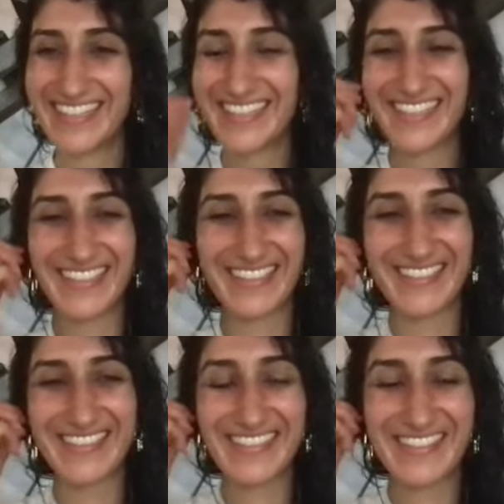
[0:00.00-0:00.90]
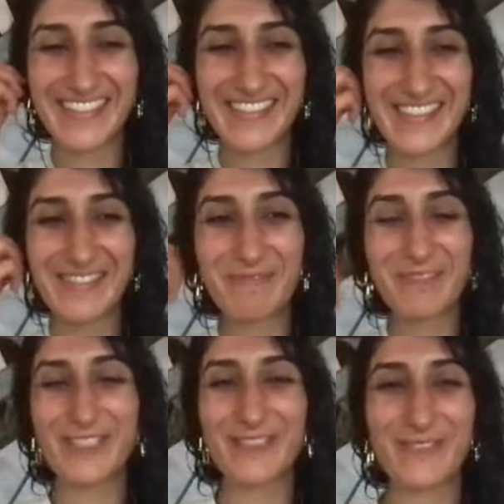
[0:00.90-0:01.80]
Yeah.
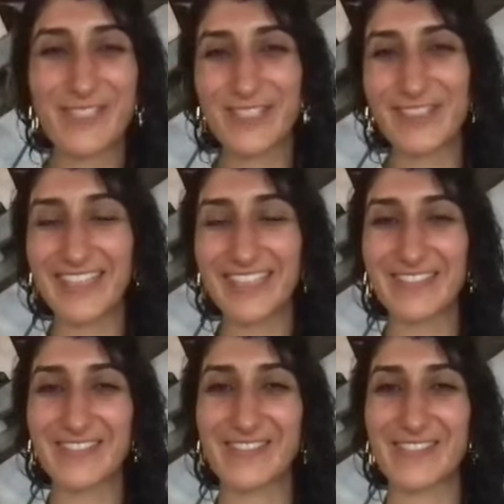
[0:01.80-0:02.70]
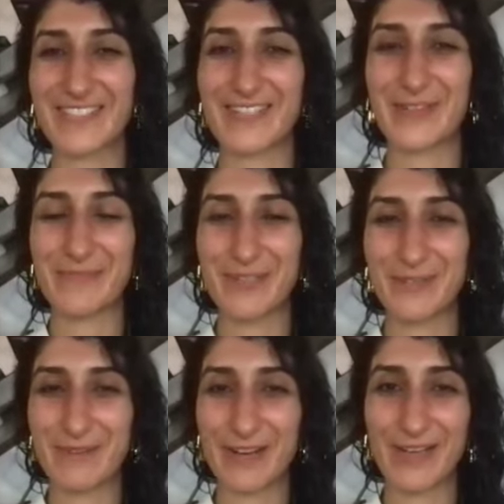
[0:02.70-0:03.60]
Would you like to share a bit
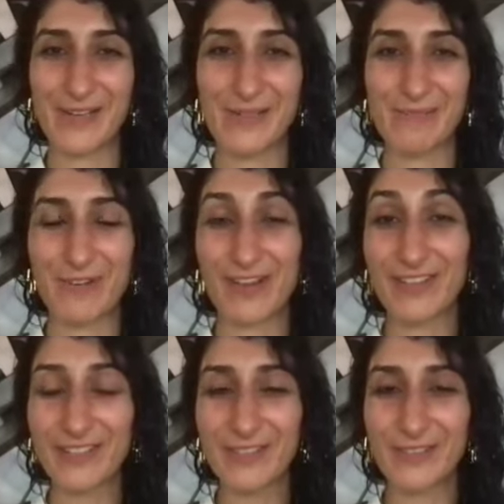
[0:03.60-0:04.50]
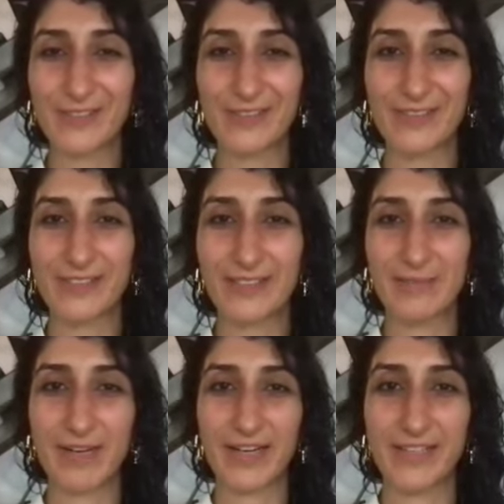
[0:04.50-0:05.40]
about your brother who
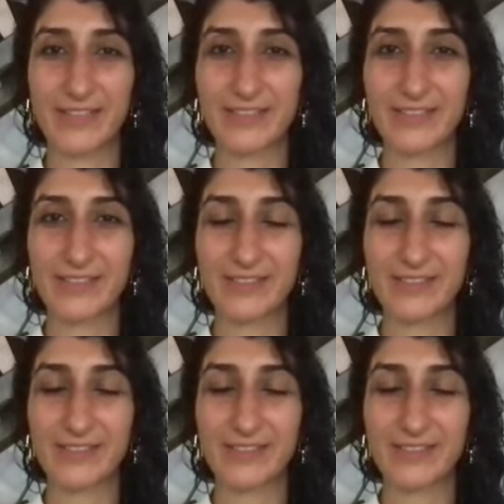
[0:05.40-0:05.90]
inspired